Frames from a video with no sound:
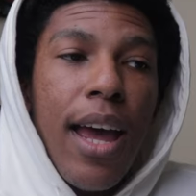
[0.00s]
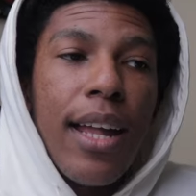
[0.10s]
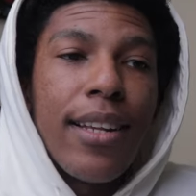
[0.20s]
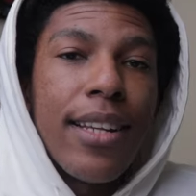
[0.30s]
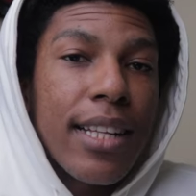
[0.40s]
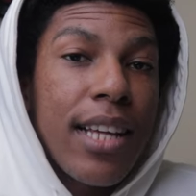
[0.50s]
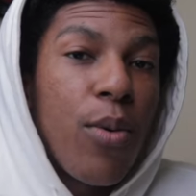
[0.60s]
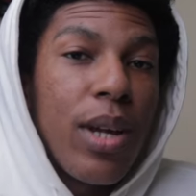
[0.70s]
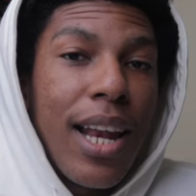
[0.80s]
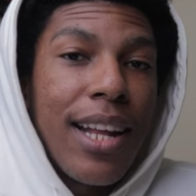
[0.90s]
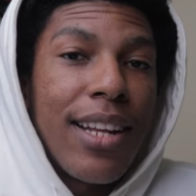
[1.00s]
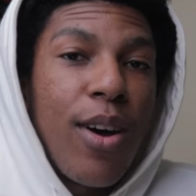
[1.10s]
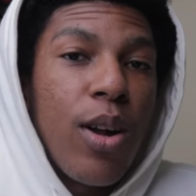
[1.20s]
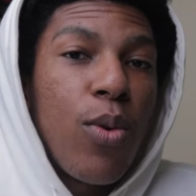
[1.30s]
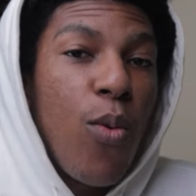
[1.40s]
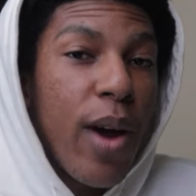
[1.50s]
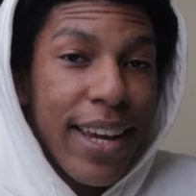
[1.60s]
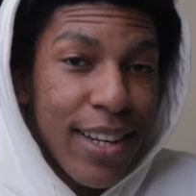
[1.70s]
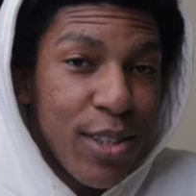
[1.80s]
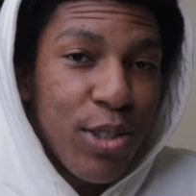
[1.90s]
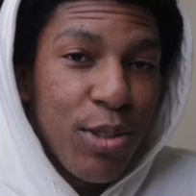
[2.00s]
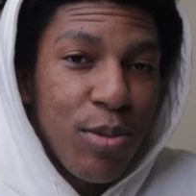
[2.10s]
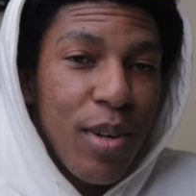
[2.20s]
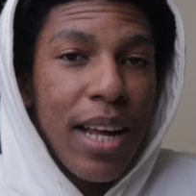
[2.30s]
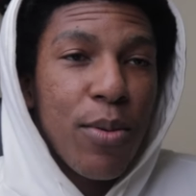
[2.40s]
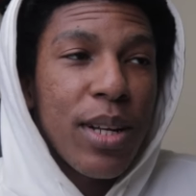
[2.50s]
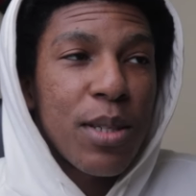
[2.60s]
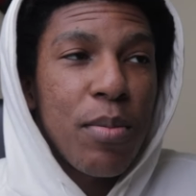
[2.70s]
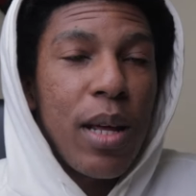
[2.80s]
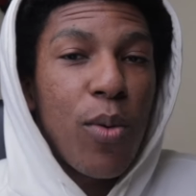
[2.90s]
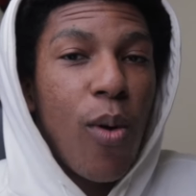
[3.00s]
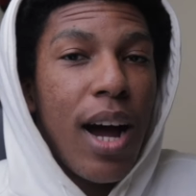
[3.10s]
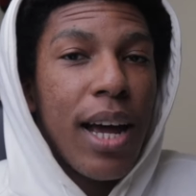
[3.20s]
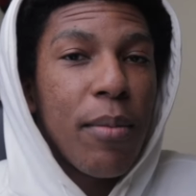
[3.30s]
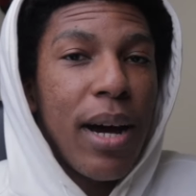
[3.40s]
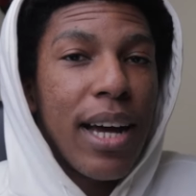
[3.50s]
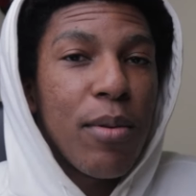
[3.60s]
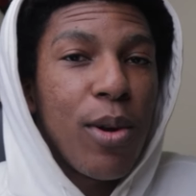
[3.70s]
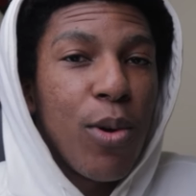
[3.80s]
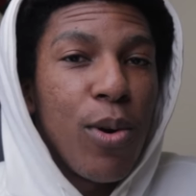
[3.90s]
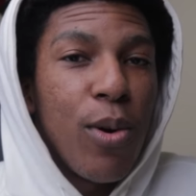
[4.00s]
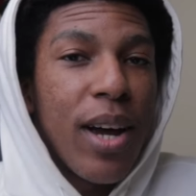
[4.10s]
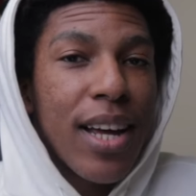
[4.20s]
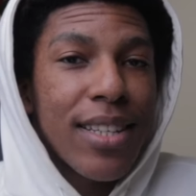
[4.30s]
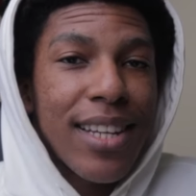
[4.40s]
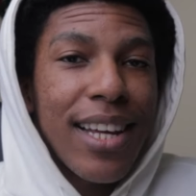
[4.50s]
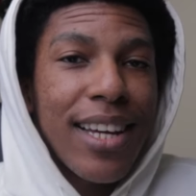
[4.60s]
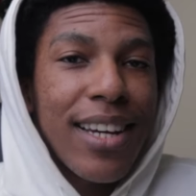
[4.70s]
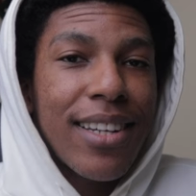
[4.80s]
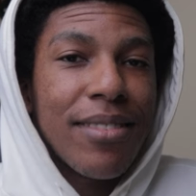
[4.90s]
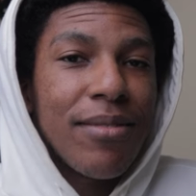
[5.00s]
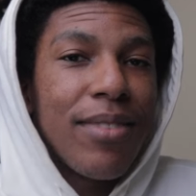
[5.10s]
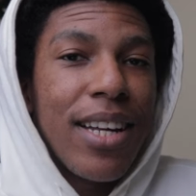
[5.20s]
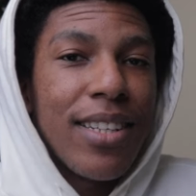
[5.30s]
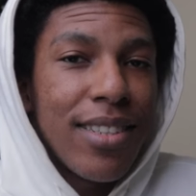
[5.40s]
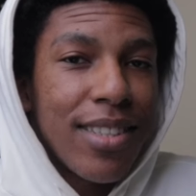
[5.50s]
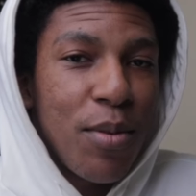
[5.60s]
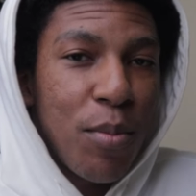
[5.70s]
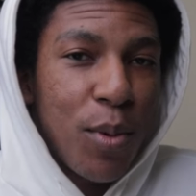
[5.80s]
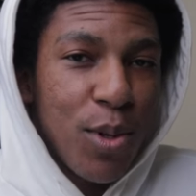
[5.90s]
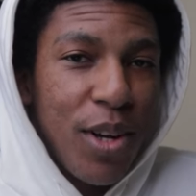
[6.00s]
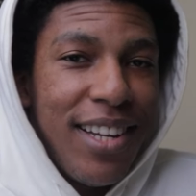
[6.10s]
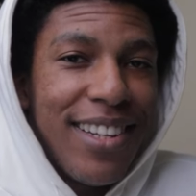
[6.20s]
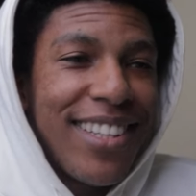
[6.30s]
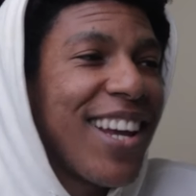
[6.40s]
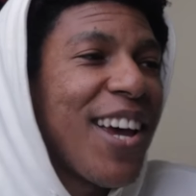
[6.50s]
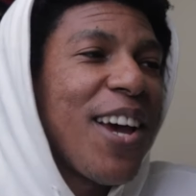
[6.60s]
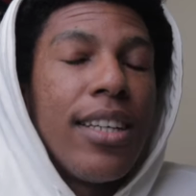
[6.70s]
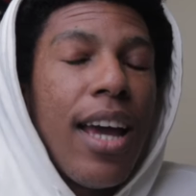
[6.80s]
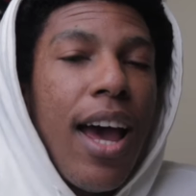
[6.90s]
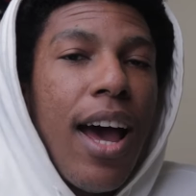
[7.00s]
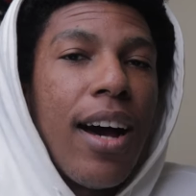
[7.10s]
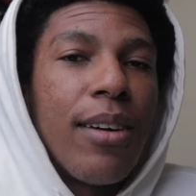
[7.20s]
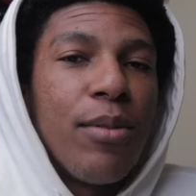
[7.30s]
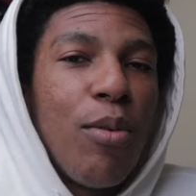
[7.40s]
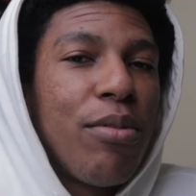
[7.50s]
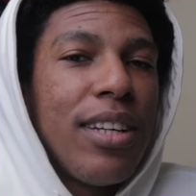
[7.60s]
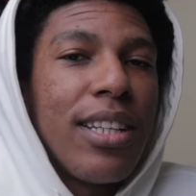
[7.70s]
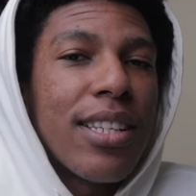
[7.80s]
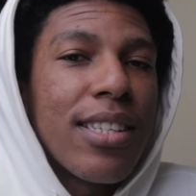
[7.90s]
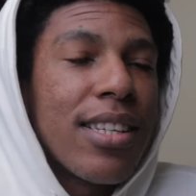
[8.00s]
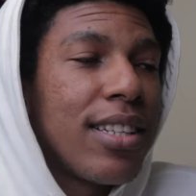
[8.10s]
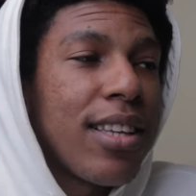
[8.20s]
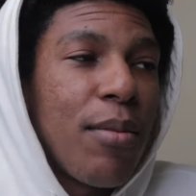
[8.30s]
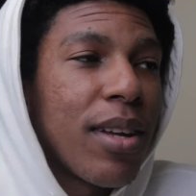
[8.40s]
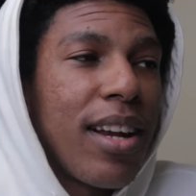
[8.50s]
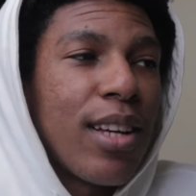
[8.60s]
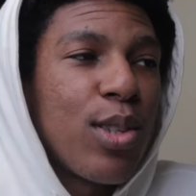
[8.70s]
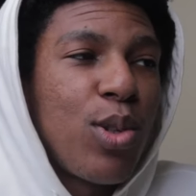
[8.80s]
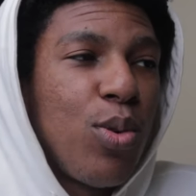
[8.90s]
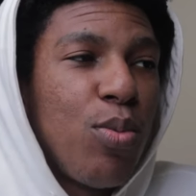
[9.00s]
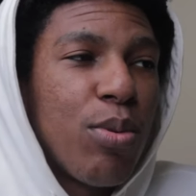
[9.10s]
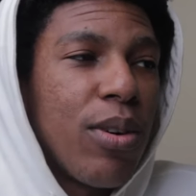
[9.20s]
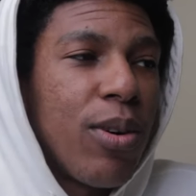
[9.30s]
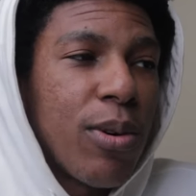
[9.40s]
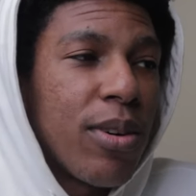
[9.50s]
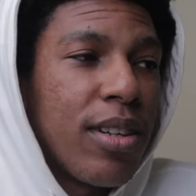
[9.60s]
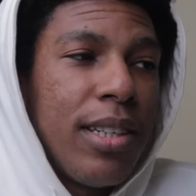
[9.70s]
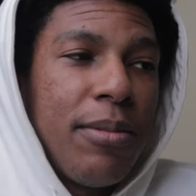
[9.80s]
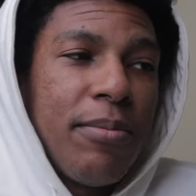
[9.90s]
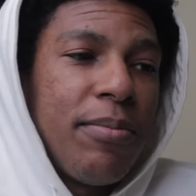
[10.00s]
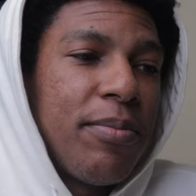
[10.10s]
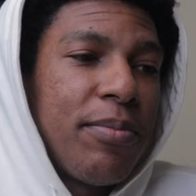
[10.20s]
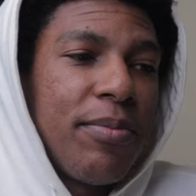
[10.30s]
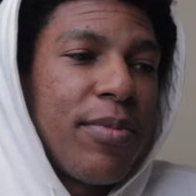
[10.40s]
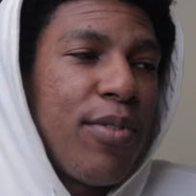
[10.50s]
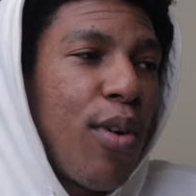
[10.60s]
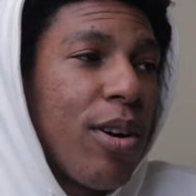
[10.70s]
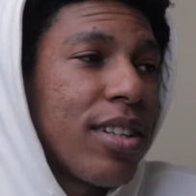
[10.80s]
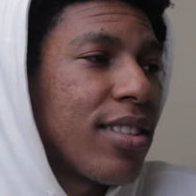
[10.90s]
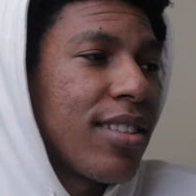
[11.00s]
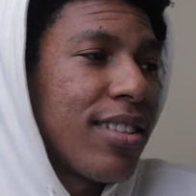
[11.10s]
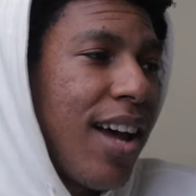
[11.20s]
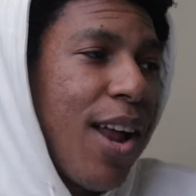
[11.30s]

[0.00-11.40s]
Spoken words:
And that's how we landed on Wagishu. That would explain why my logo has like Asian symbols on it. Yeah, hopefully it doesn't say something like soup or farts.